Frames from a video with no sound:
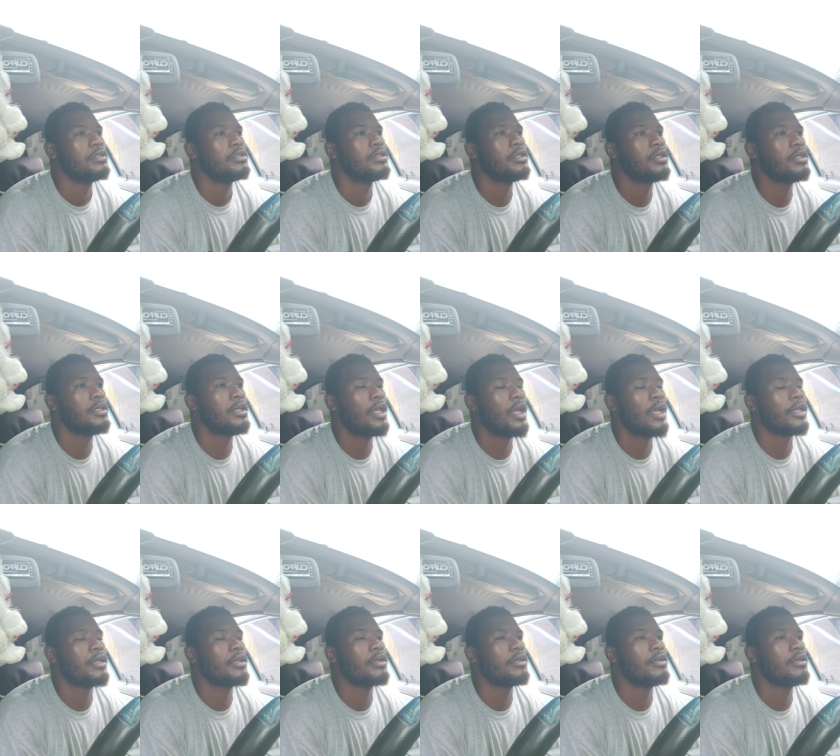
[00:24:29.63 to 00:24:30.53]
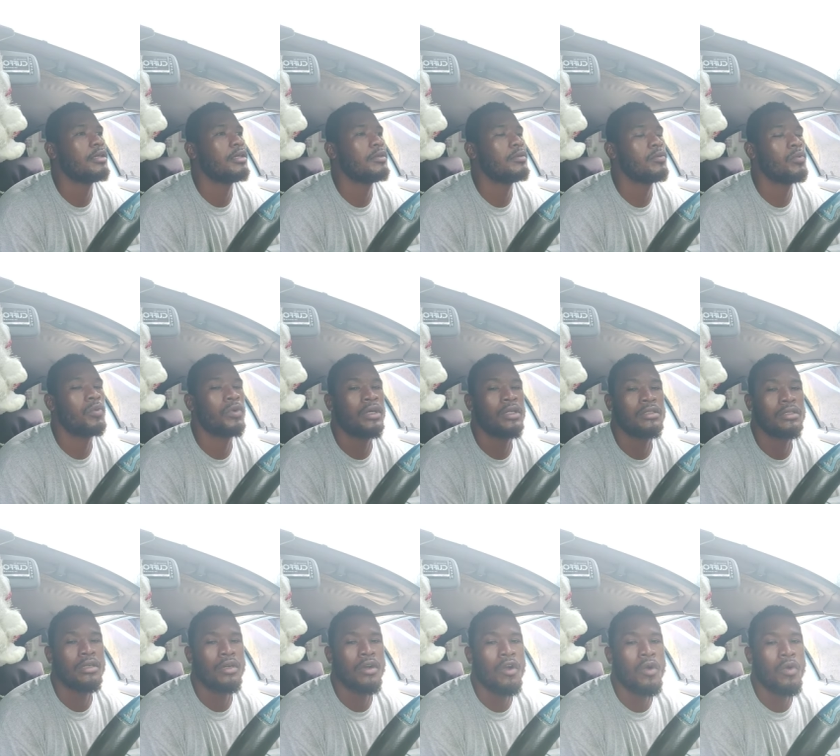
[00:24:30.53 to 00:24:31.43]
thing like uh
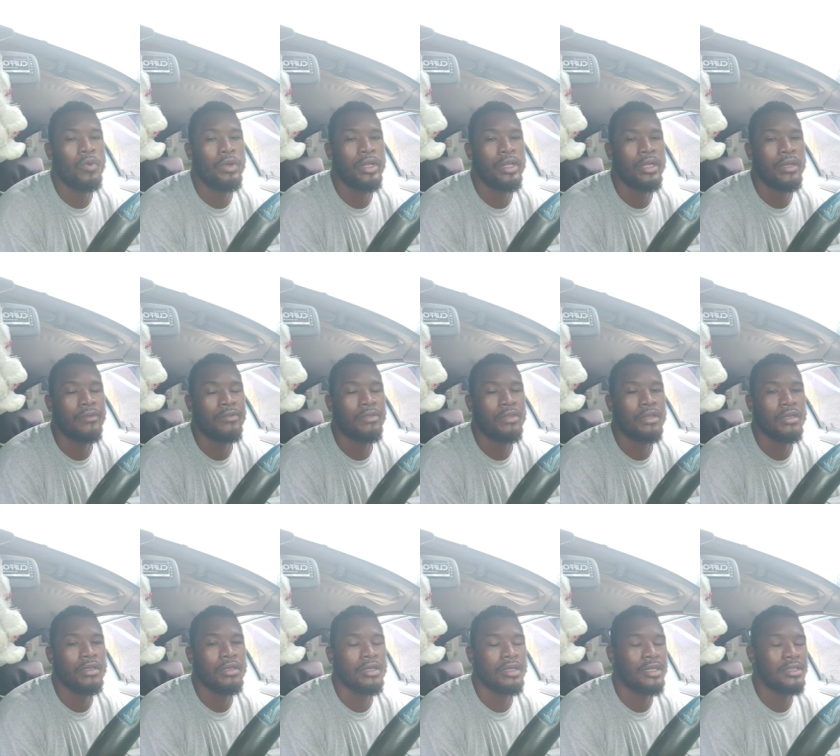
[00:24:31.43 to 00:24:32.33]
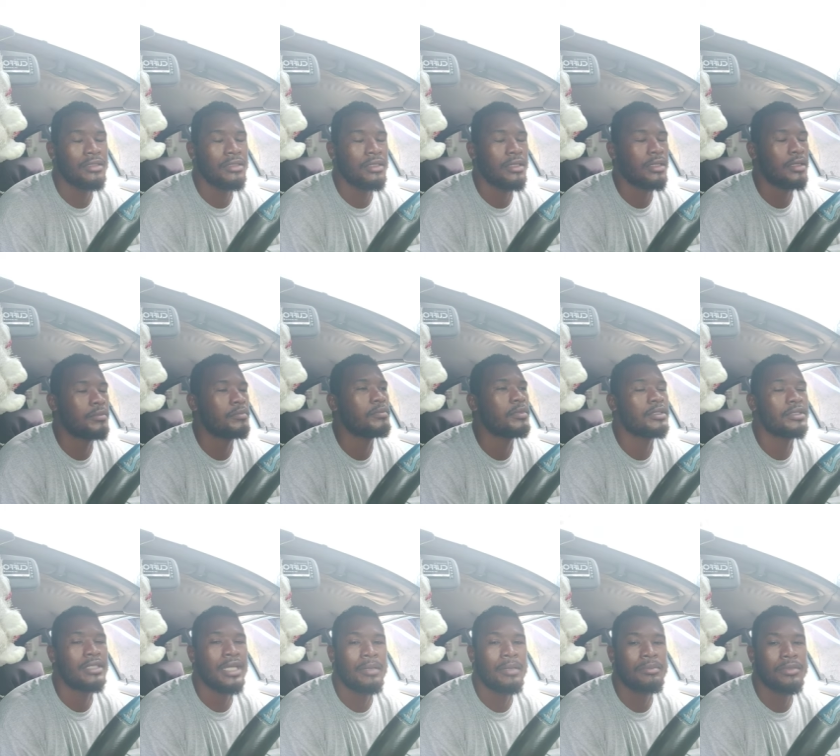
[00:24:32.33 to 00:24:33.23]
and the o-ring of the um,
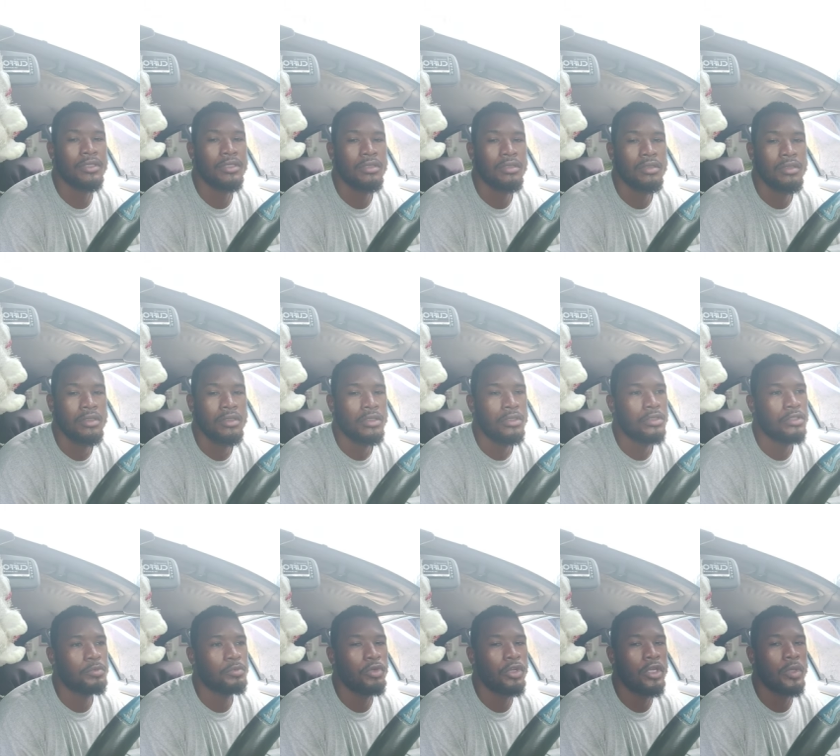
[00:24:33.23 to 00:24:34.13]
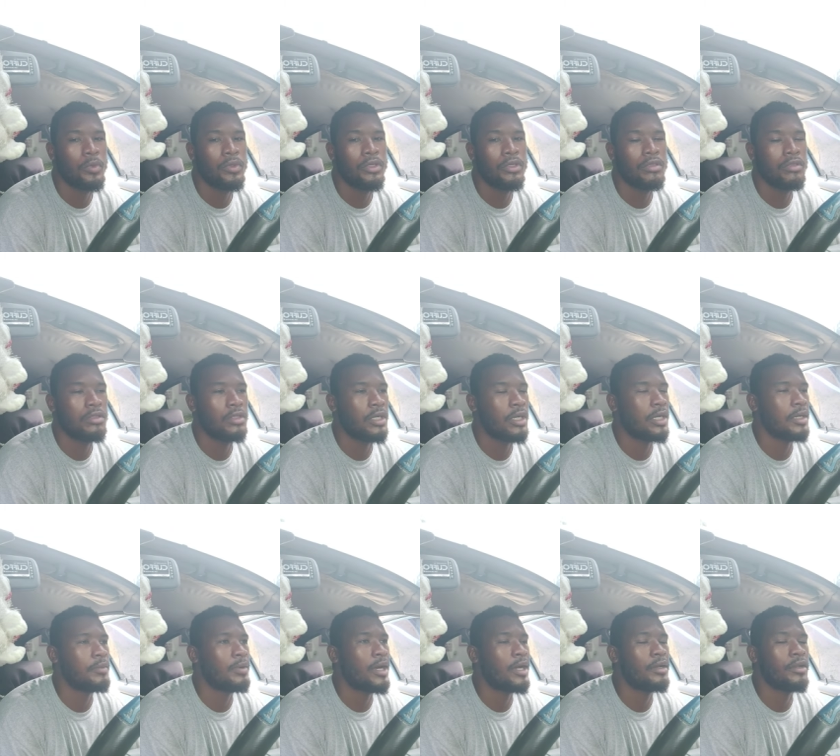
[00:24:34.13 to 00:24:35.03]
adapter spray with the
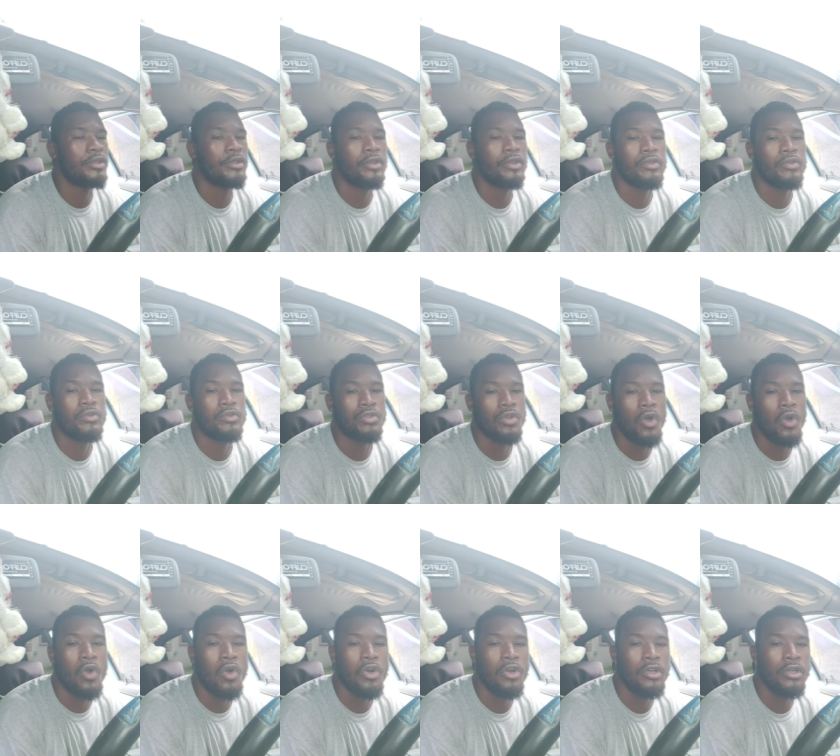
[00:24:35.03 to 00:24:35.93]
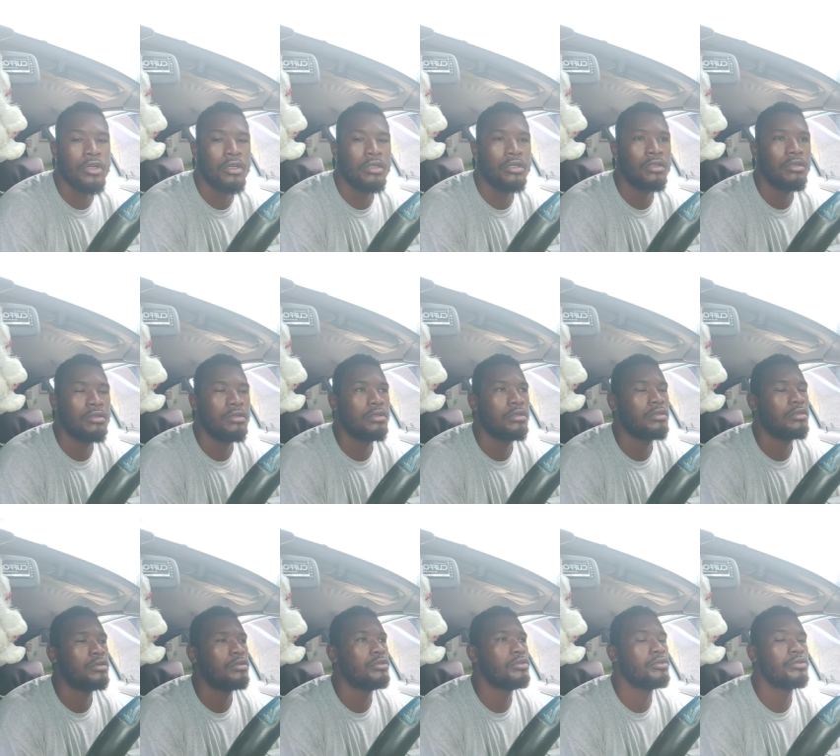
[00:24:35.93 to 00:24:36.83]
um, either you can use oil
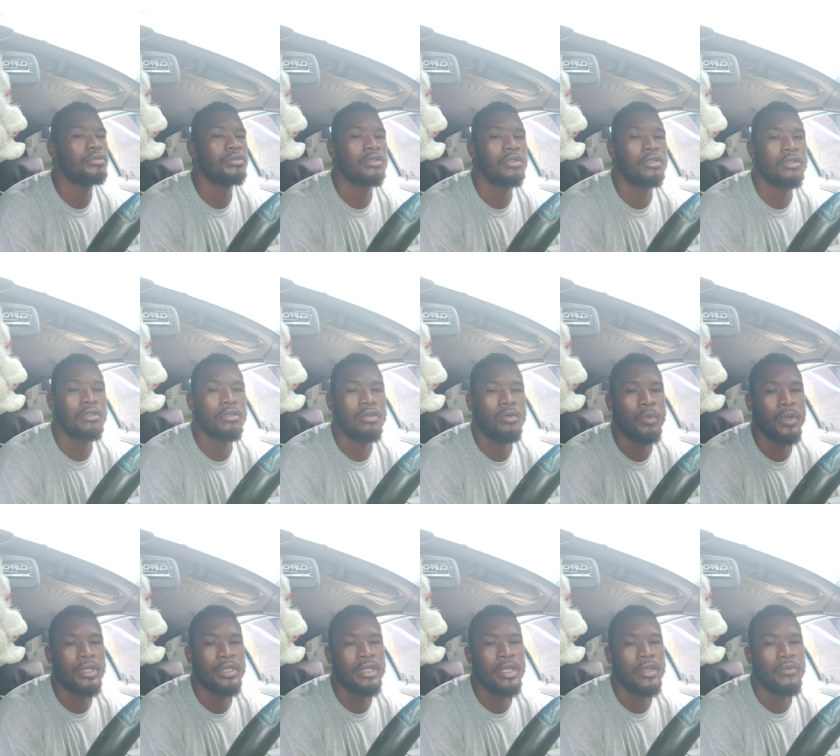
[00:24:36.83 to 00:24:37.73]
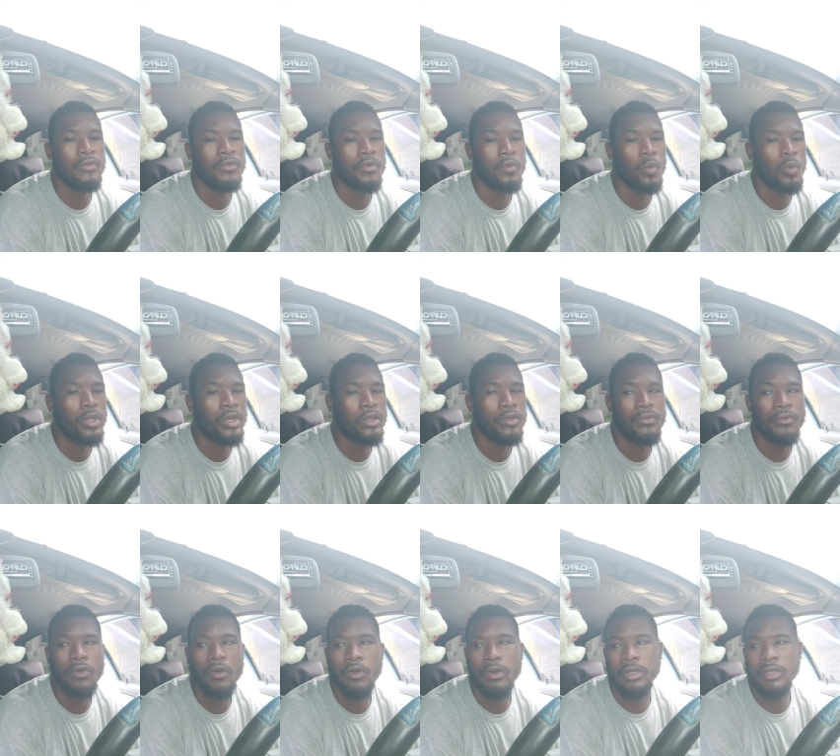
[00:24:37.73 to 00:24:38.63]
you or wait day for
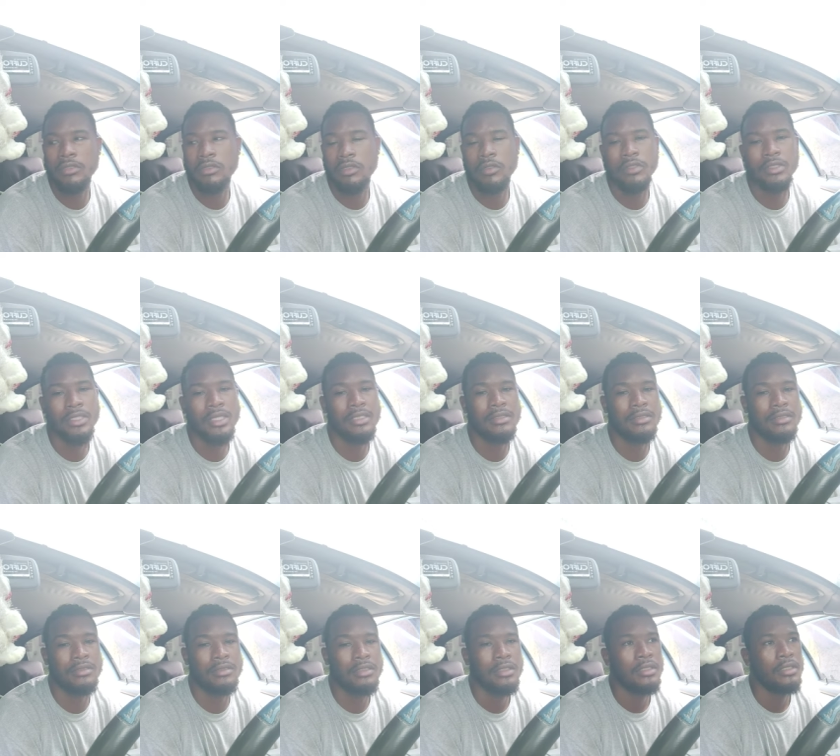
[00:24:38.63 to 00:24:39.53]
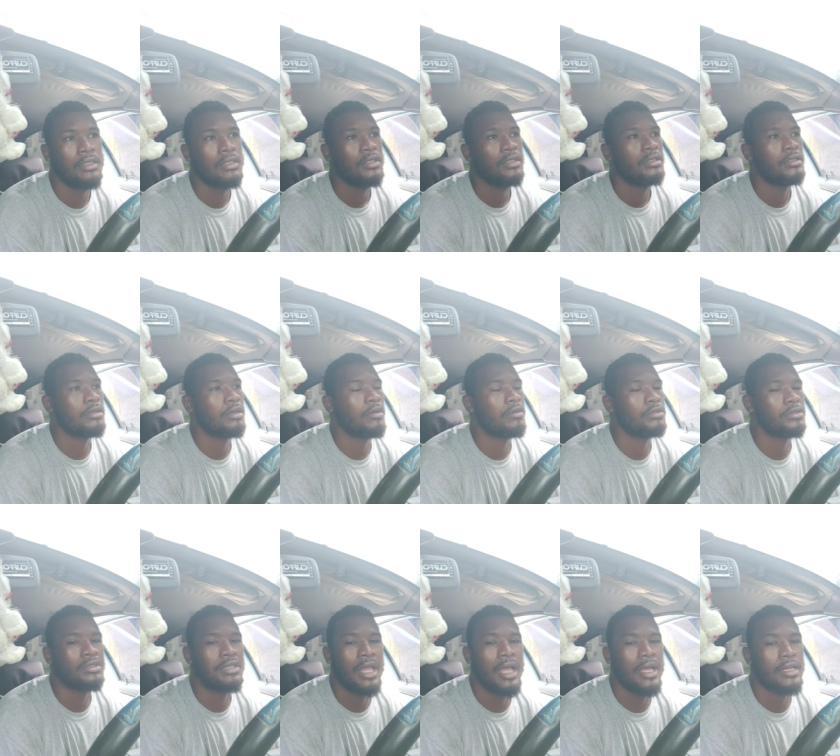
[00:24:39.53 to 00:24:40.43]
wd40 so it doesn't you know,
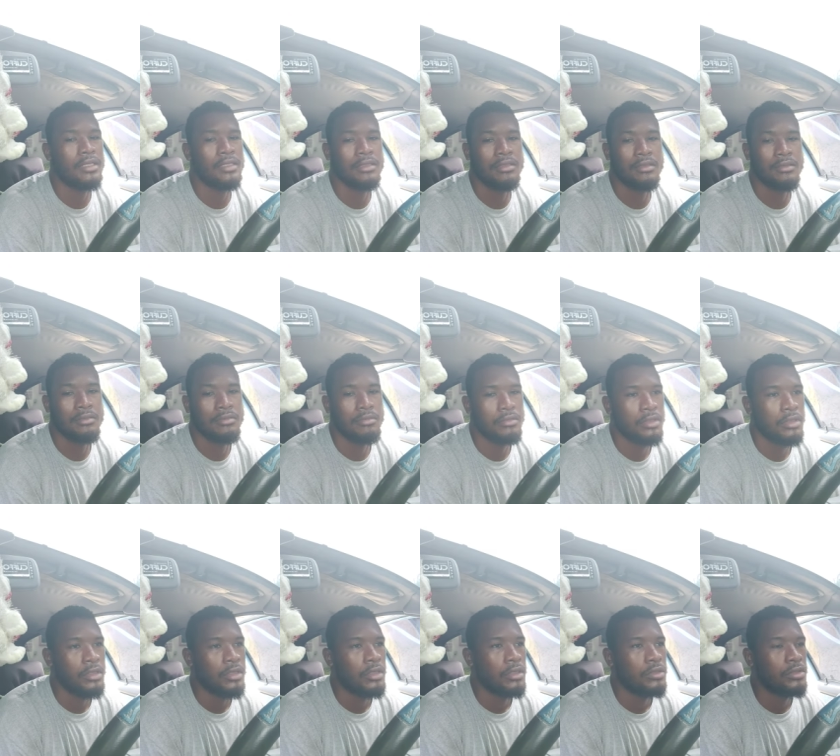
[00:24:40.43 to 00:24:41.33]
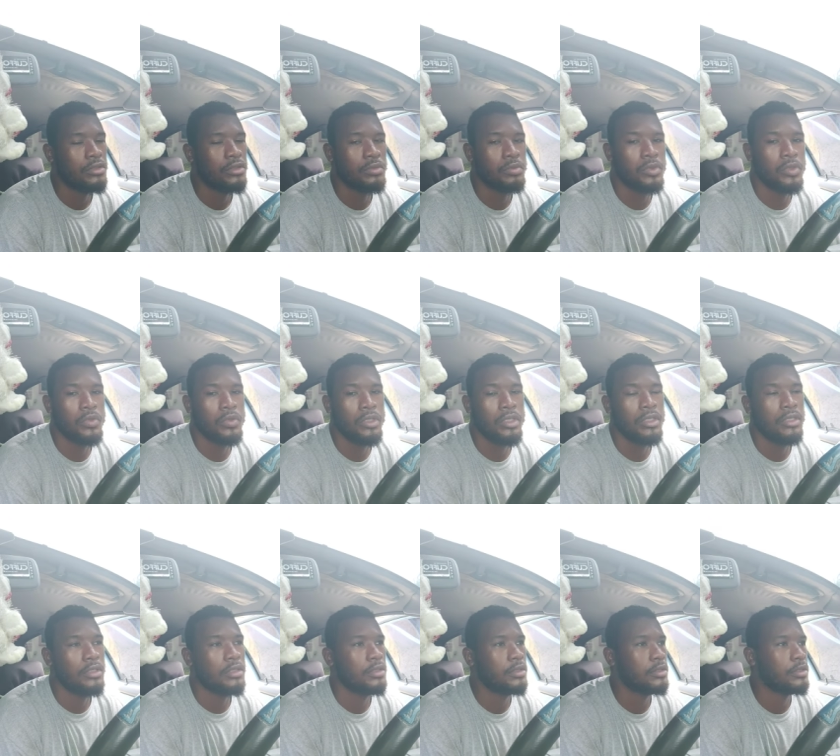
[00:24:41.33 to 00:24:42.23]
slide in
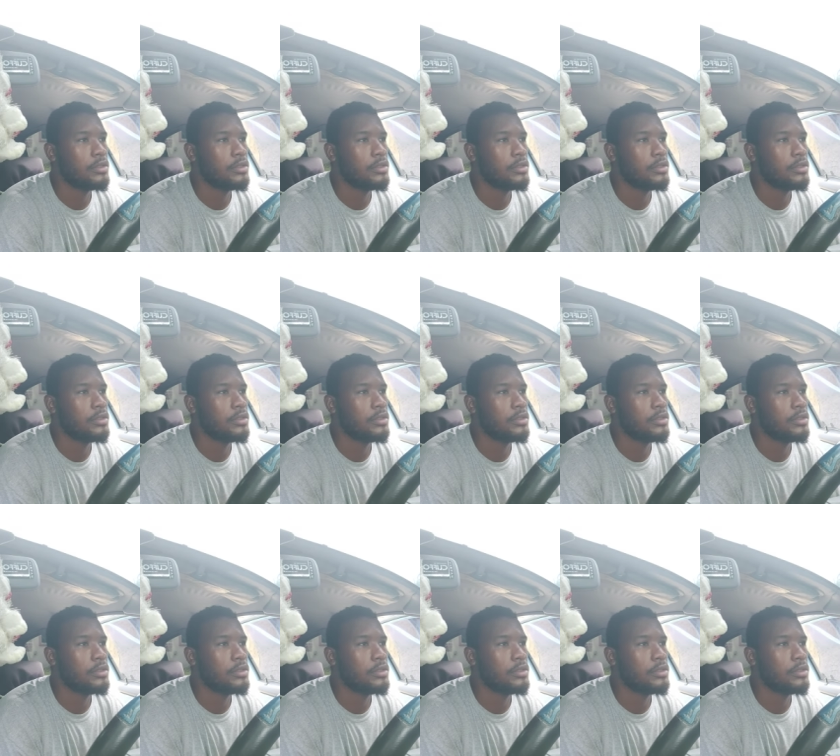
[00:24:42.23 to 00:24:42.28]
smoothly.